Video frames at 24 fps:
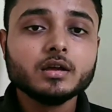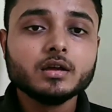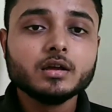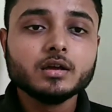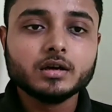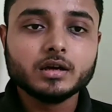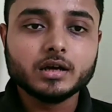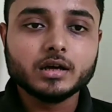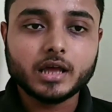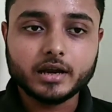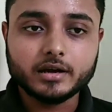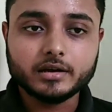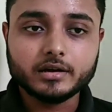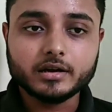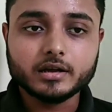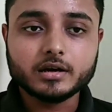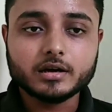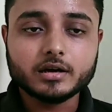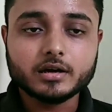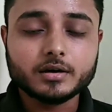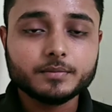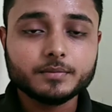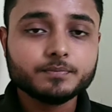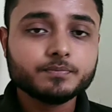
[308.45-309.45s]
And
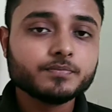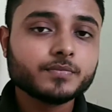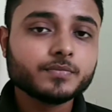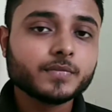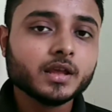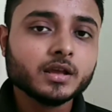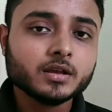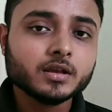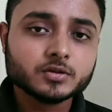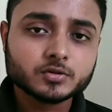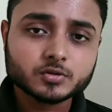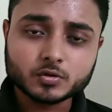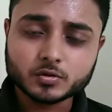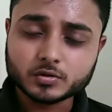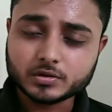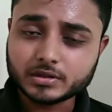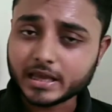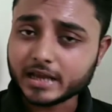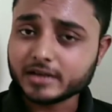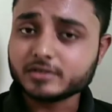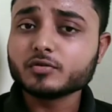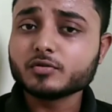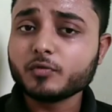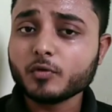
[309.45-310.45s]
so that's
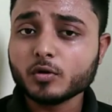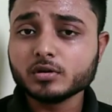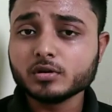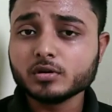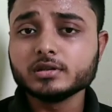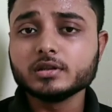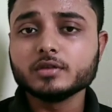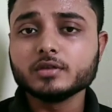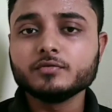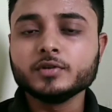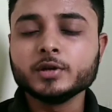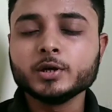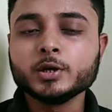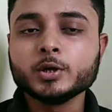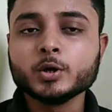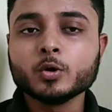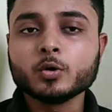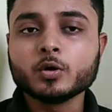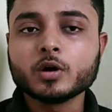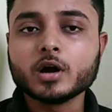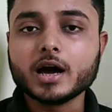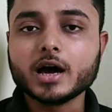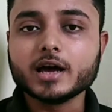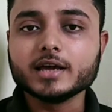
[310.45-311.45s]
all in the video,
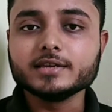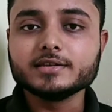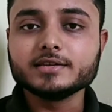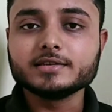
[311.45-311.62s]
guys.